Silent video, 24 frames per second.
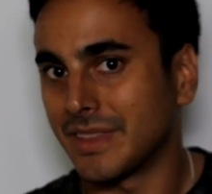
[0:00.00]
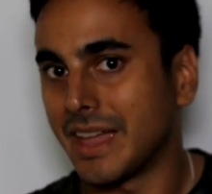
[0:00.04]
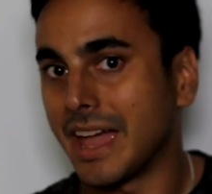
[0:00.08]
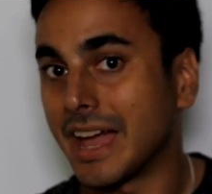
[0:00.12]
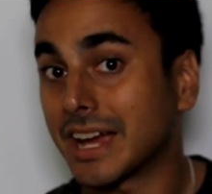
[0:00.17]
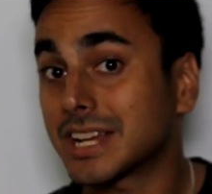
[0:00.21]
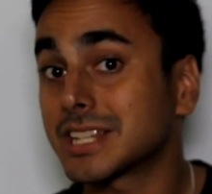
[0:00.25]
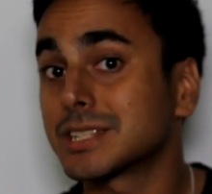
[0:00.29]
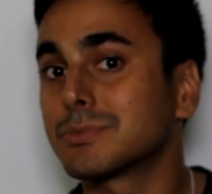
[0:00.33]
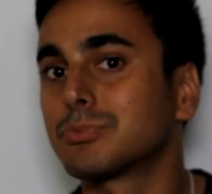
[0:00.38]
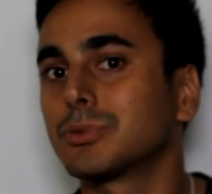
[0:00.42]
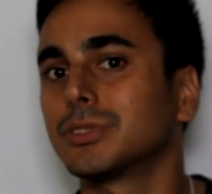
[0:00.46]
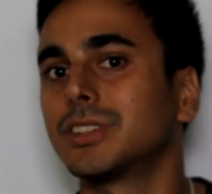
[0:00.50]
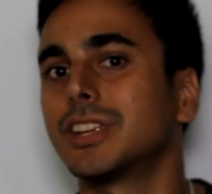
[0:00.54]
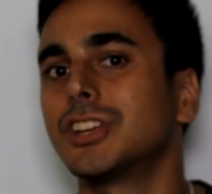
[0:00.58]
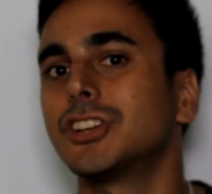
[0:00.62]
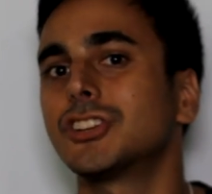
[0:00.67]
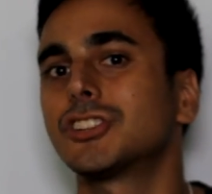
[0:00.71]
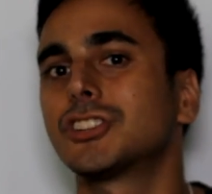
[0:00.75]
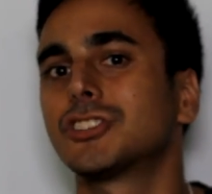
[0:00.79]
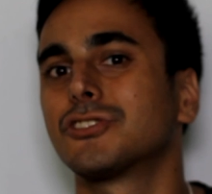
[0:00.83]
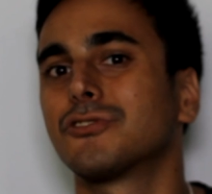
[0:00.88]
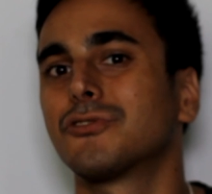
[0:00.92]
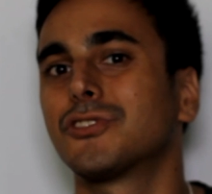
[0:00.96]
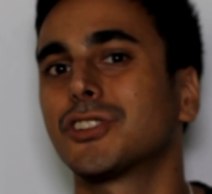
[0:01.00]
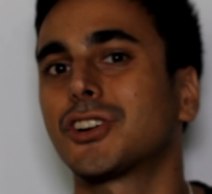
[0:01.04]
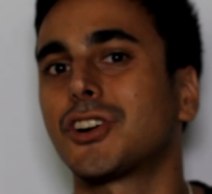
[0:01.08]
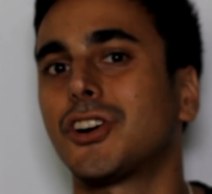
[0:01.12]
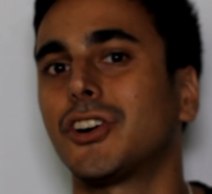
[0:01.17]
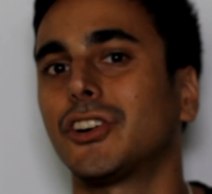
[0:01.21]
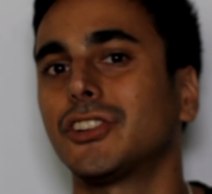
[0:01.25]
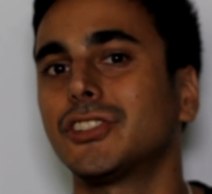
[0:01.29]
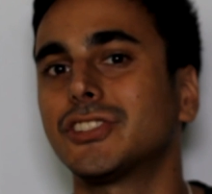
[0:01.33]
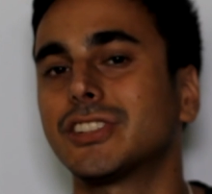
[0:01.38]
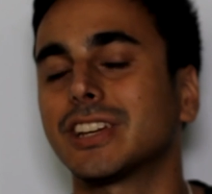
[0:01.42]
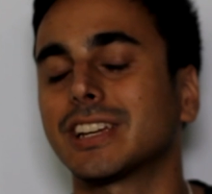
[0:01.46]
explanation of the
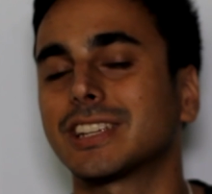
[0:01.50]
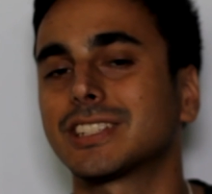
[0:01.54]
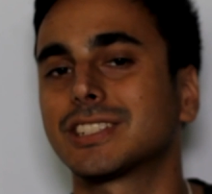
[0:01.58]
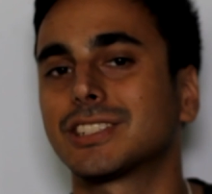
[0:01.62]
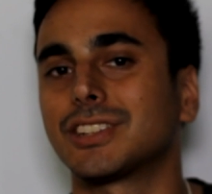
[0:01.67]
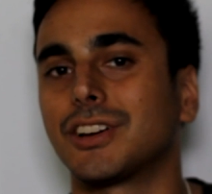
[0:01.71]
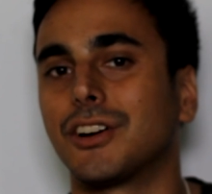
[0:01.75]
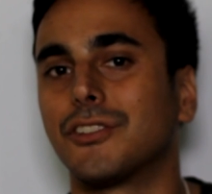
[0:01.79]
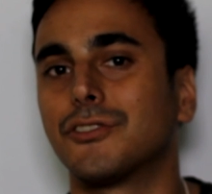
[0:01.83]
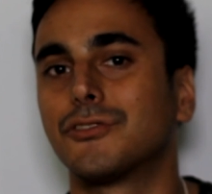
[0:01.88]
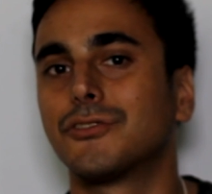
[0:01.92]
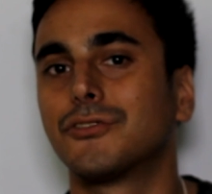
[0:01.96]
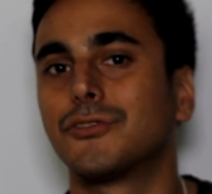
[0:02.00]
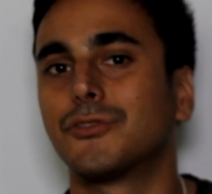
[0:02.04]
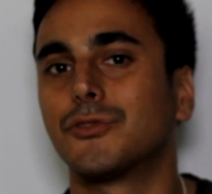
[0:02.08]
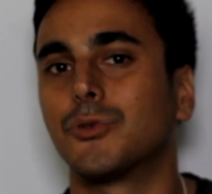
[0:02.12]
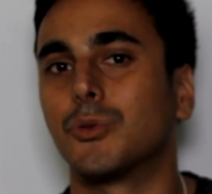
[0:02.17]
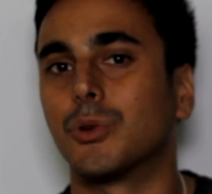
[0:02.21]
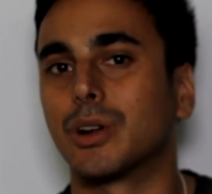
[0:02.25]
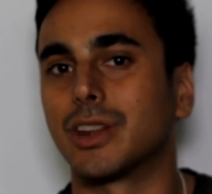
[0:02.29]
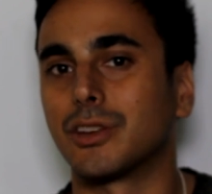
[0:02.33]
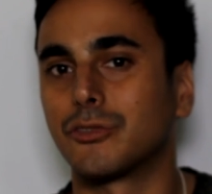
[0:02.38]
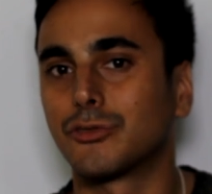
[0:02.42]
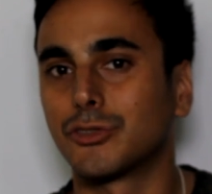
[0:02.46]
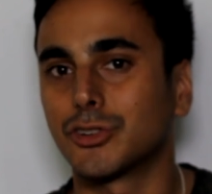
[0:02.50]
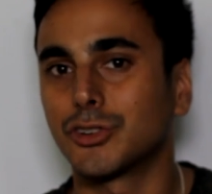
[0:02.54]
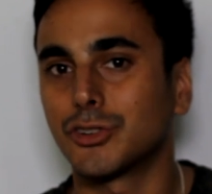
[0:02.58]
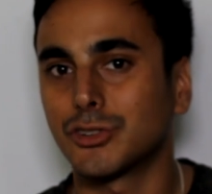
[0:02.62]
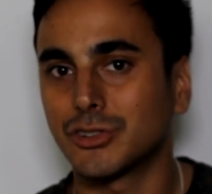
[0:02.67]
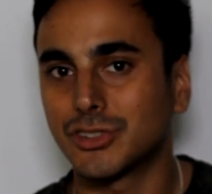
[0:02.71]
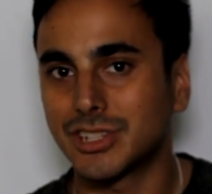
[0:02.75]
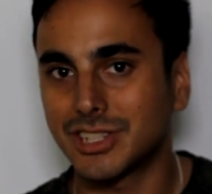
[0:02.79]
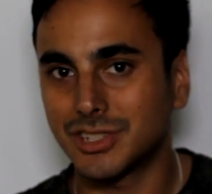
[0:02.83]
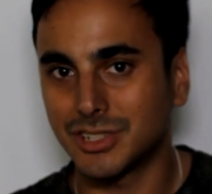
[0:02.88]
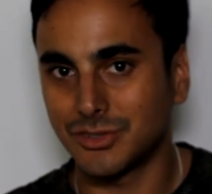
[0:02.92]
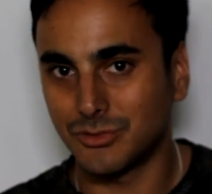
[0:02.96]
context of whatever
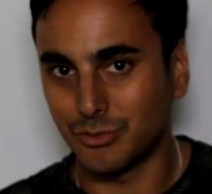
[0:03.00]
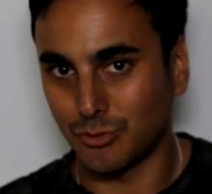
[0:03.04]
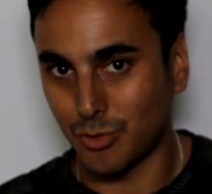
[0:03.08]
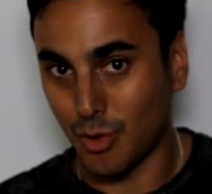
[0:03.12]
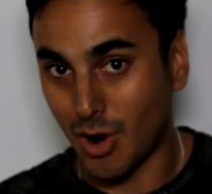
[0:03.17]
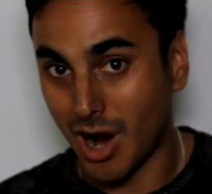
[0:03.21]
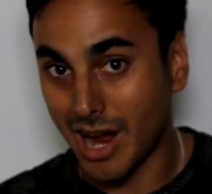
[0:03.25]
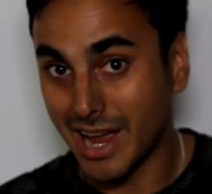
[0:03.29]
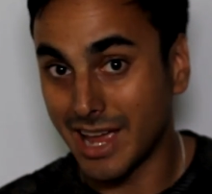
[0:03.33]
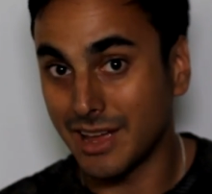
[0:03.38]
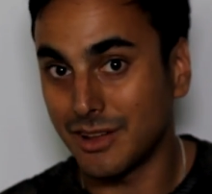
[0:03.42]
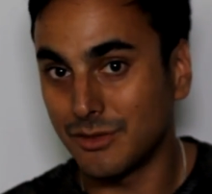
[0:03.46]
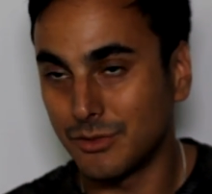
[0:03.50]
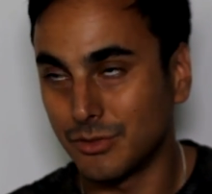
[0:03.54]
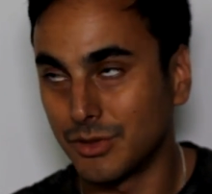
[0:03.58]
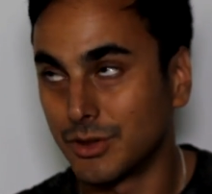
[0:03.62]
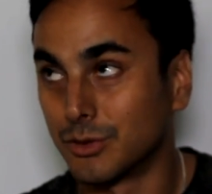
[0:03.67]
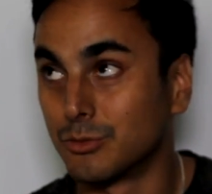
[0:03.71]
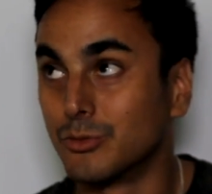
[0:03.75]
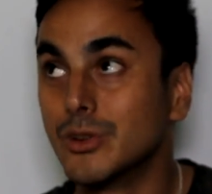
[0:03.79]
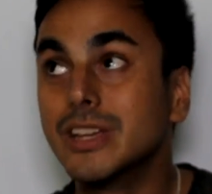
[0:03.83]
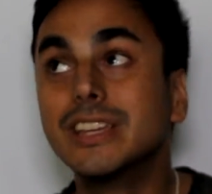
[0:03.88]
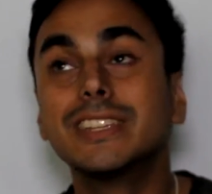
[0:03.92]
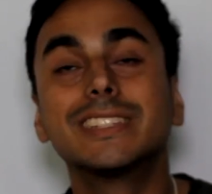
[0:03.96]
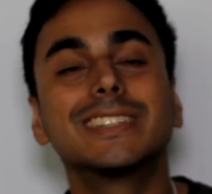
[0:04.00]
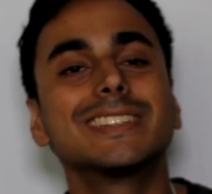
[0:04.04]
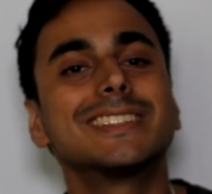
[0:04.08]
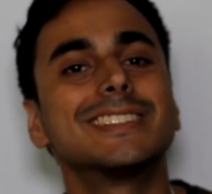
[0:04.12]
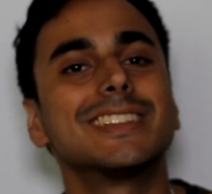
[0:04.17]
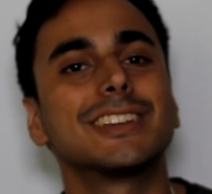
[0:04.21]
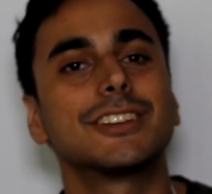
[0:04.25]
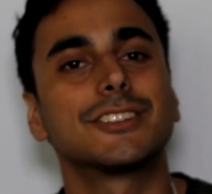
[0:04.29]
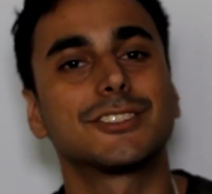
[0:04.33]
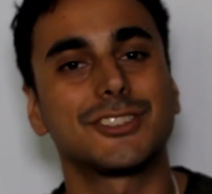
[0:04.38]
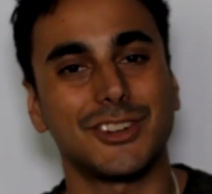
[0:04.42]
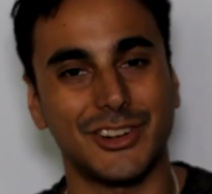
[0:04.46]
the reason
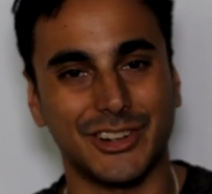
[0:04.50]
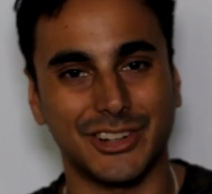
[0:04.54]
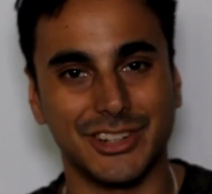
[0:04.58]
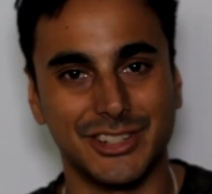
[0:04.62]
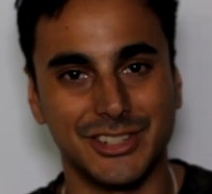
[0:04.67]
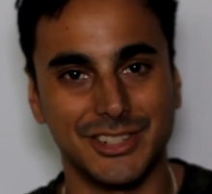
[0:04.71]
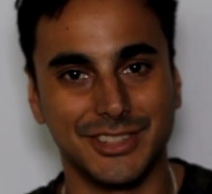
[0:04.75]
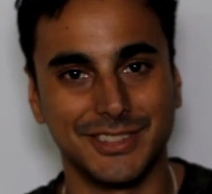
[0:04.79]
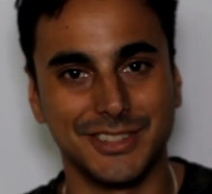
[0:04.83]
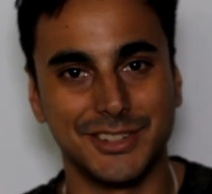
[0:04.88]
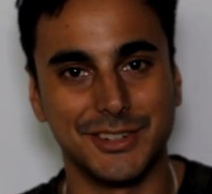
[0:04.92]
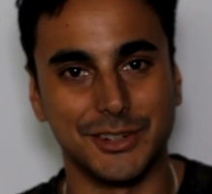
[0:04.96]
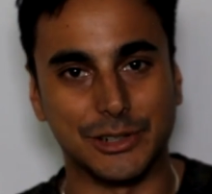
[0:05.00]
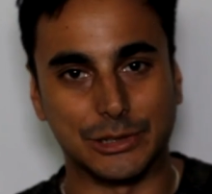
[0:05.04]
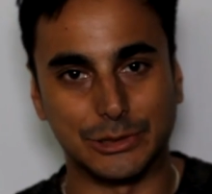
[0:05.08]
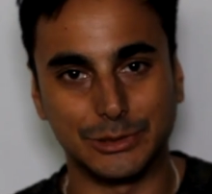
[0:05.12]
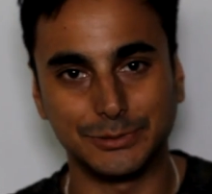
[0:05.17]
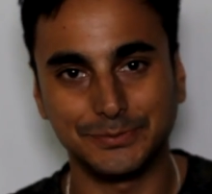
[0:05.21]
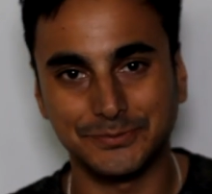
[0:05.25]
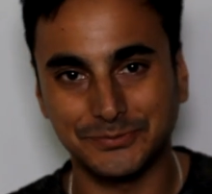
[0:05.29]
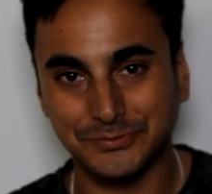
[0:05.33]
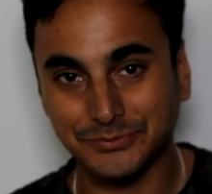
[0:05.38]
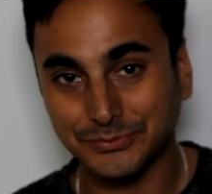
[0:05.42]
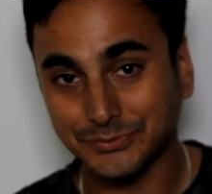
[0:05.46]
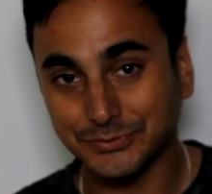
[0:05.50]
that you're talking to the girl,